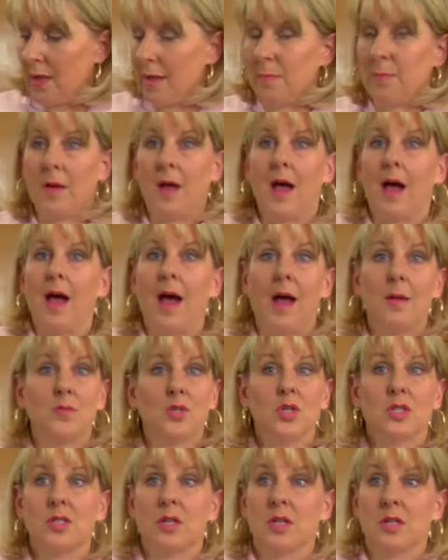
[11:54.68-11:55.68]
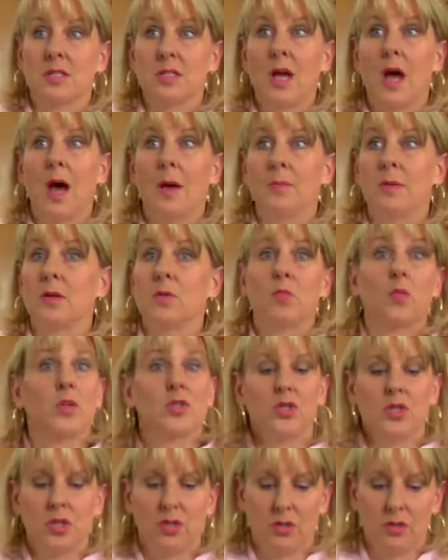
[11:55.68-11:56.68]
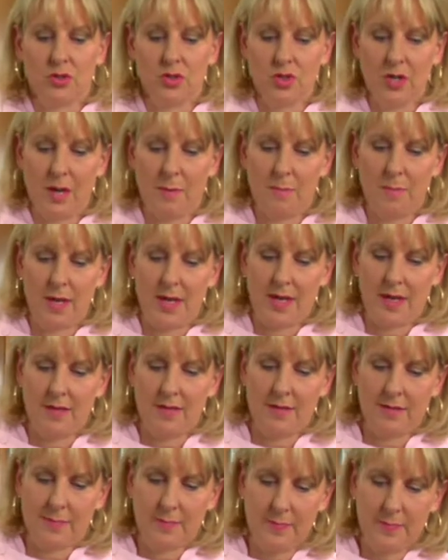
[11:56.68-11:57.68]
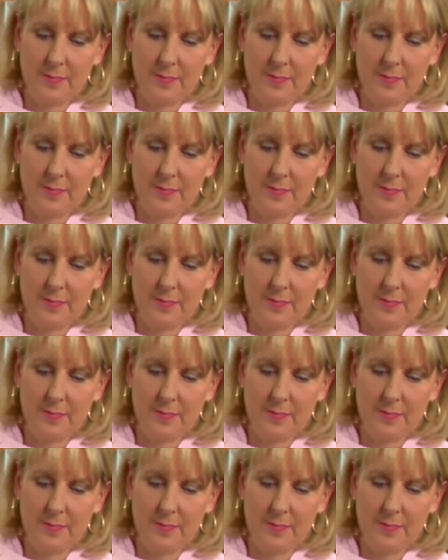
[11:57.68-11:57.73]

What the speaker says: up, I'm just going to top it with chilled champagne.